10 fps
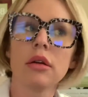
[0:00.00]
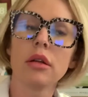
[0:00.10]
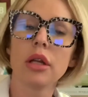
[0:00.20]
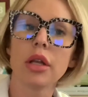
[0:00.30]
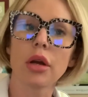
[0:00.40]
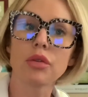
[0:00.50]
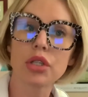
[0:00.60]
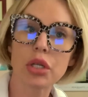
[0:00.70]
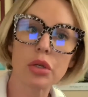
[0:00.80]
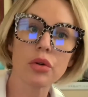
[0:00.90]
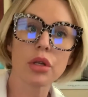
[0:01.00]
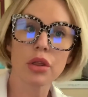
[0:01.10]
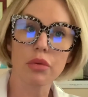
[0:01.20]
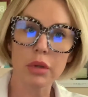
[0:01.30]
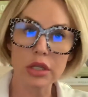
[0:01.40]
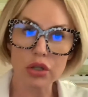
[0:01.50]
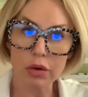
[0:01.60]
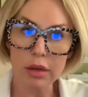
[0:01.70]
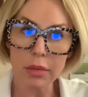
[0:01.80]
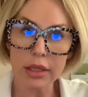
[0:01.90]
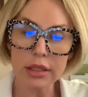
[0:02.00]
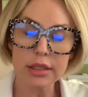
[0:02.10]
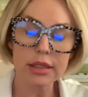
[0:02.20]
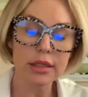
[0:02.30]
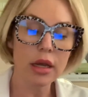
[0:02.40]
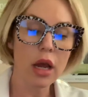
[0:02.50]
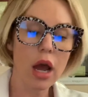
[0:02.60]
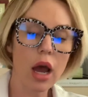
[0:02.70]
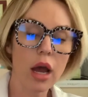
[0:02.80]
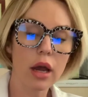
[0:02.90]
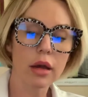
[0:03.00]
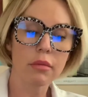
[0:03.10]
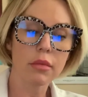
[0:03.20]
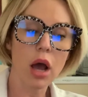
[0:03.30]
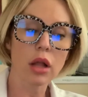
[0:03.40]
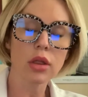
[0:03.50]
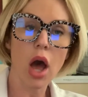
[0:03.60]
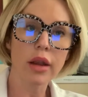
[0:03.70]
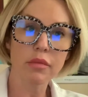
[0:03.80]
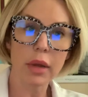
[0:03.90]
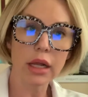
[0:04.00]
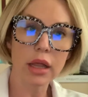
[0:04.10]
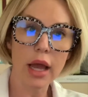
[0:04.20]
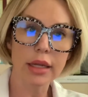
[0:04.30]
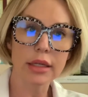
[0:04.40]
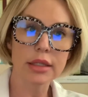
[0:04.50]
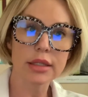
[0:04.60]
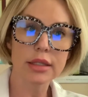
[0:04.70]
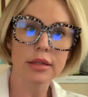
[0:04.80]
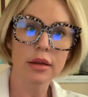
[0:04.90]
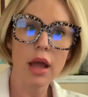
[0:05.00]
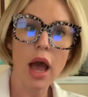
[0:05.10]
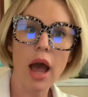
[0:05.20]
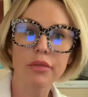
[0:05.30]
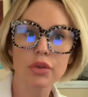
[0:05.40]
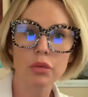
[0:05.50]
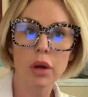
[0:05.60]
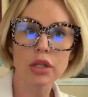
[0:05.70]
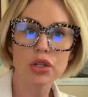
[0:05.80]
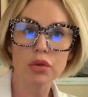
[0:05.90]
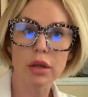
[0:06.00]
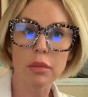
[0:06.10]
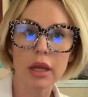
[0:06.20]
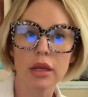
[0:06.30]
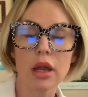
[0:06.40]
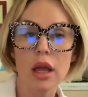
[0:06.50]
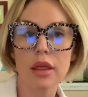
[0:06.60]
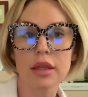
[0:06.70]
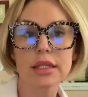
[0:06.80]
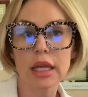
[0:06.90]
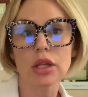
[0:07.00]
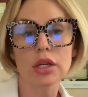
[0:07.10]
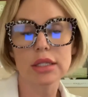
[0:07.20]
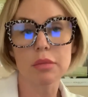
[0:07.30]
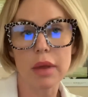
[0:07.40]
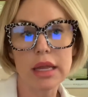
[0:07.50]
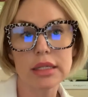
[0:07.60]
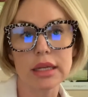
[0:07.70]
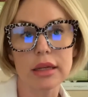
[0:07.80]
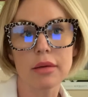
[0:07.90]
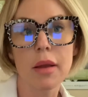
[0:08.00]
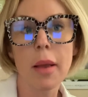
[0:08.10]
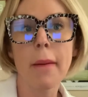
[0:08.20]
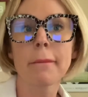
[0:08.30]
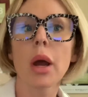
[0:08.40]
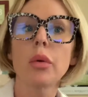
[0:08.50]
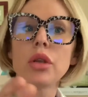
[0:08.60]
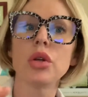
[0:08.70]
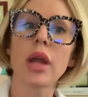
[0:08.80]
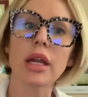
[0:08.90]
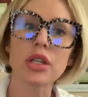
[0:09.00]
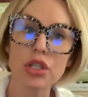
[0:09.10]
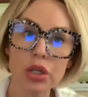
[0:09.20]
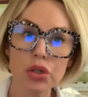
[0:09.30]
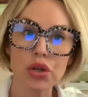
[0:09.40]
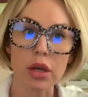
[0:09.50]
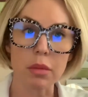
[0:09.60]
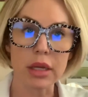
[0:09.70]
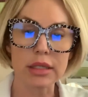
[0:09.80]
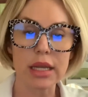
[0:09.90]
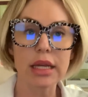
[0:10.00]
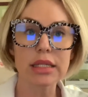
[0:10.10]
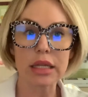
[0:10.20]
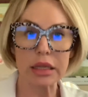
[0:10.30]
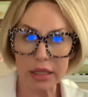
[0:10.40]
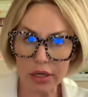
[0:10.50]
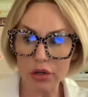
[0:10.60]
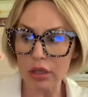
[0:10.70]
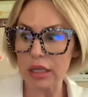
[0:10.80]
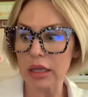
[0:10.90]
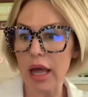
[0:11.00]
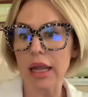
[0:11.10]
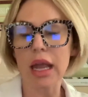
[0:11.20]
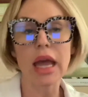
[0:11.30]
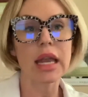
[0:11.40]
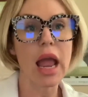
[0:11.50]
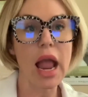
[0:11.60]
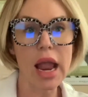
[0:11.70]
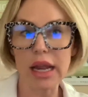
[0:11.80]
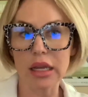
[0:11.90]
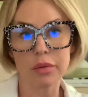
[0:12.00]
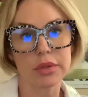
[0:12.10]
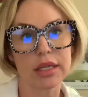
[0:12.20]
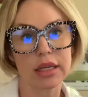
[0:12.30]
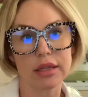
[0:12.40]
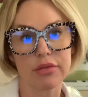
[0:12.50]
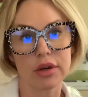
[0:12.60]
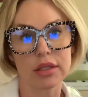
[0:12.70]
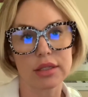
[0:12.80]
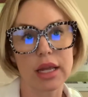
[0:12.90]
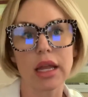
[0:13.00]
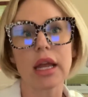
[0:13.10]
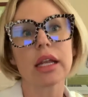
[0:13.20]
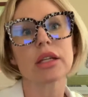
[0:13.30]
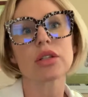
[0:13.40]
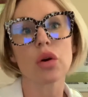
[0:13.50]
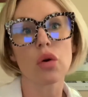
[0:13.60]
2 to 3 treatments. A lot of my clients, after one treatment, the skin looks amazing, but when you get 2 treatments, it's literally like an 80% difference. Like, it is